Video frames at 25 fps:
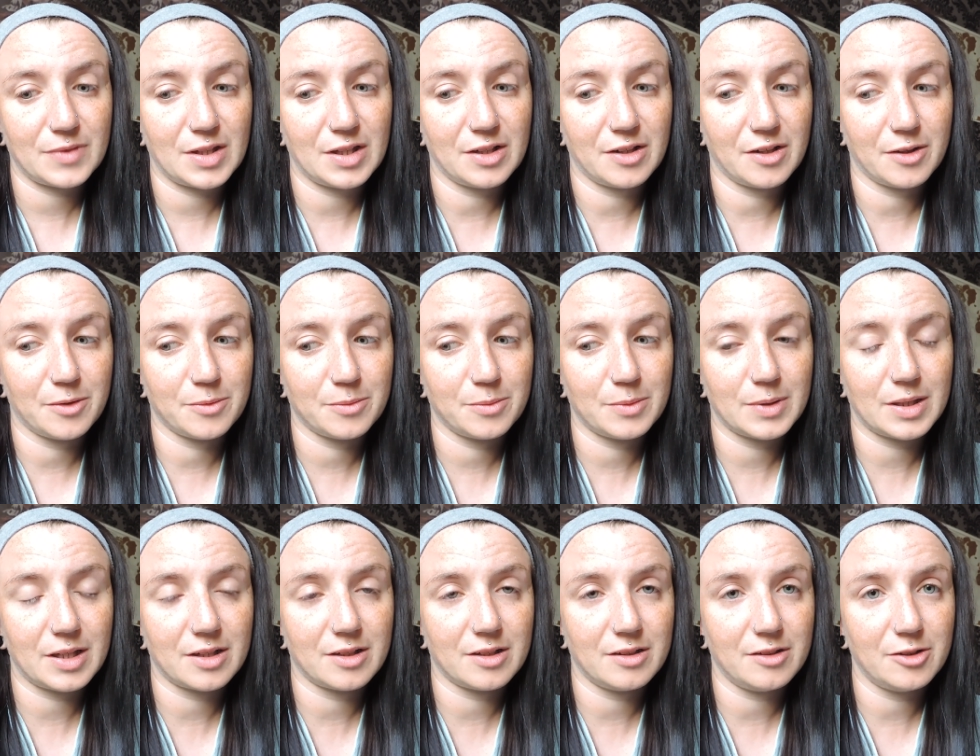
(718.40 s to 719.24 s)
You know,
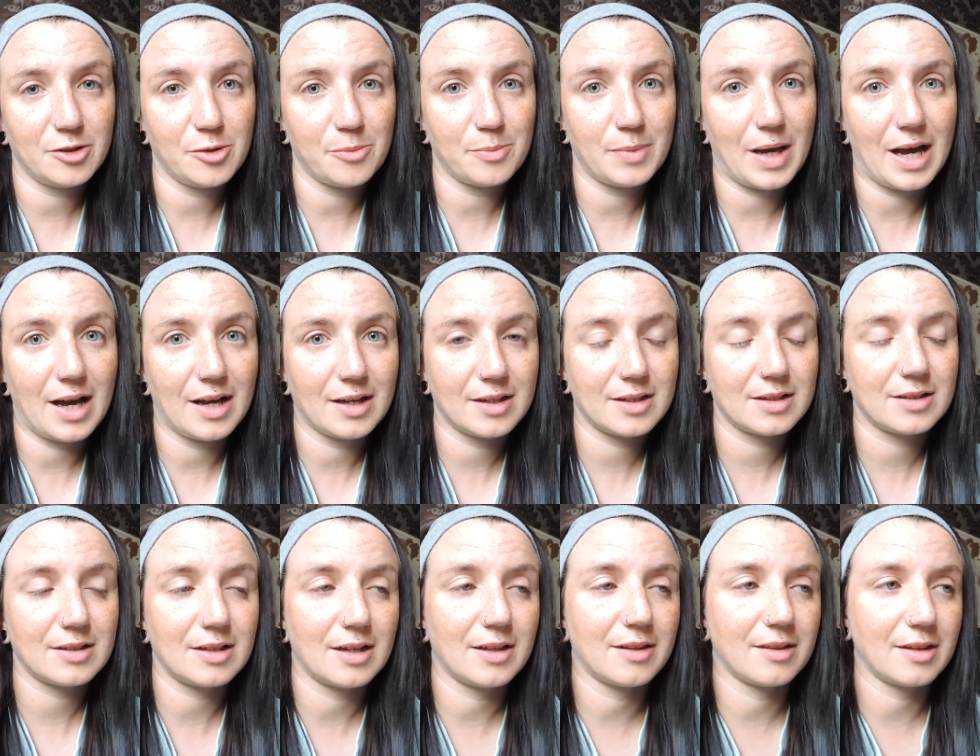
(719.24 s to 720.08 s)
we're going to look
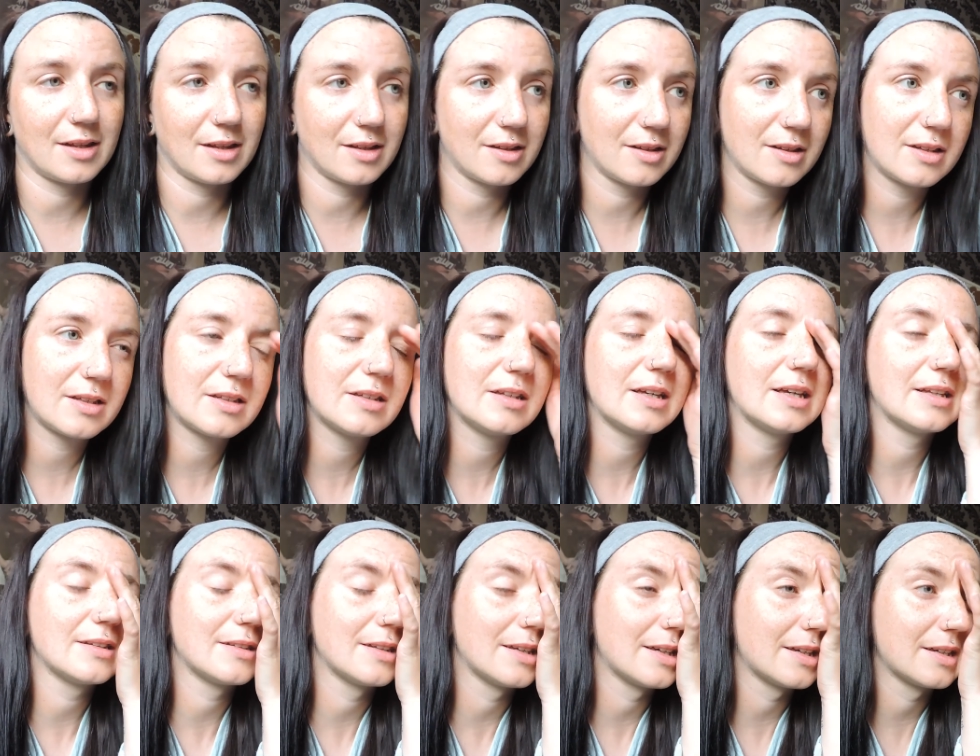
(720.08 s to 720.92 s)
back, I think,
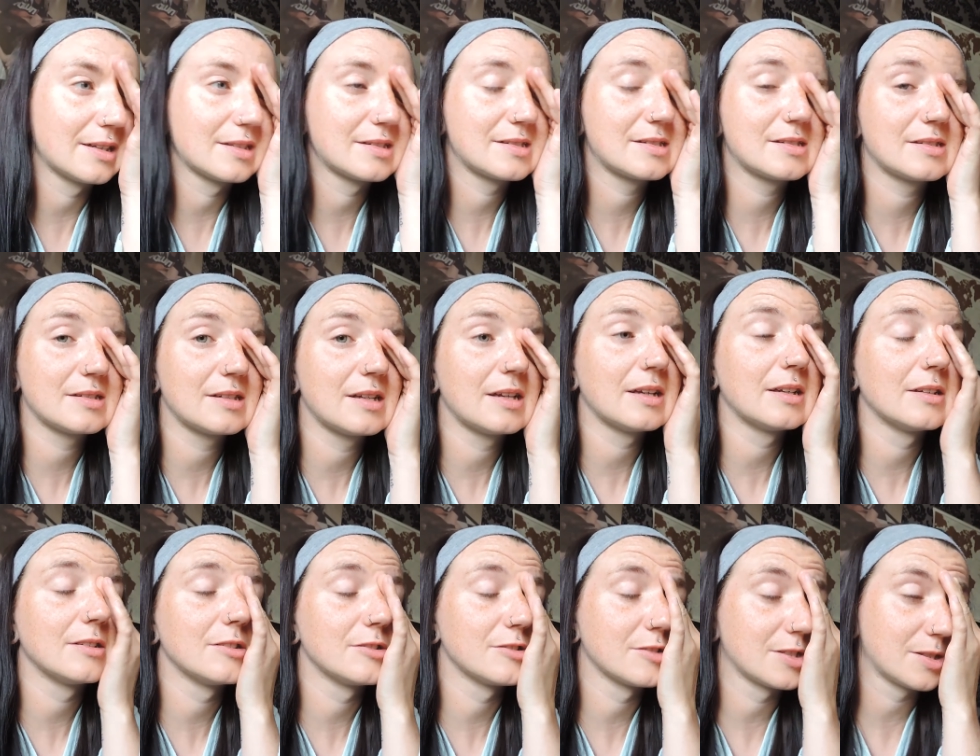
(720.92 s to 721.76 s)
at this
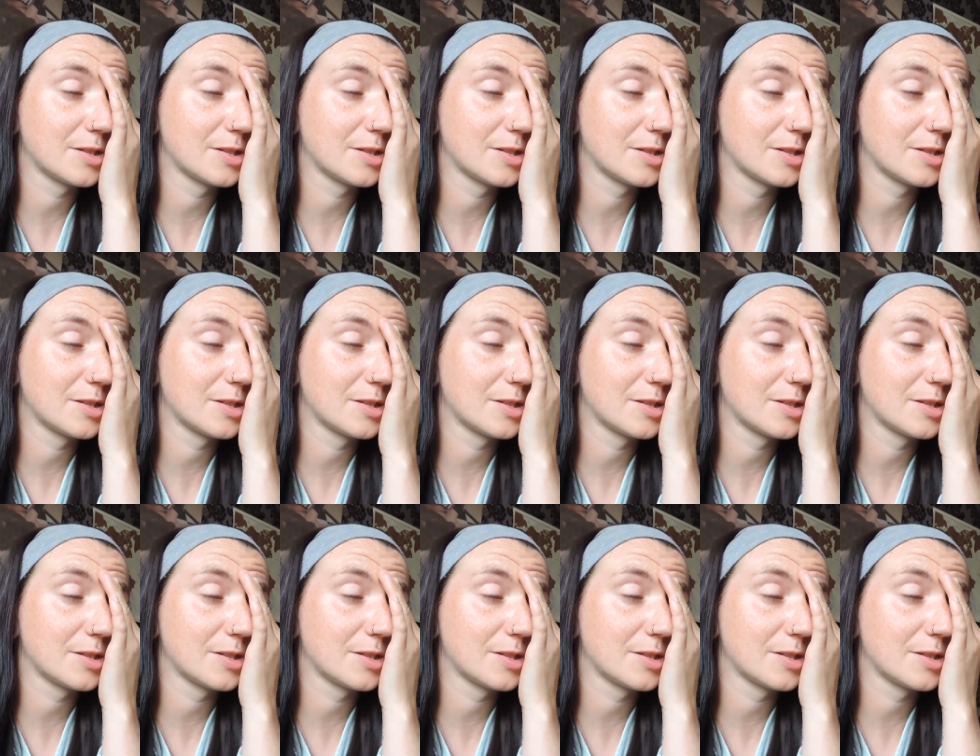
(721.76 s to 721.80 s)
and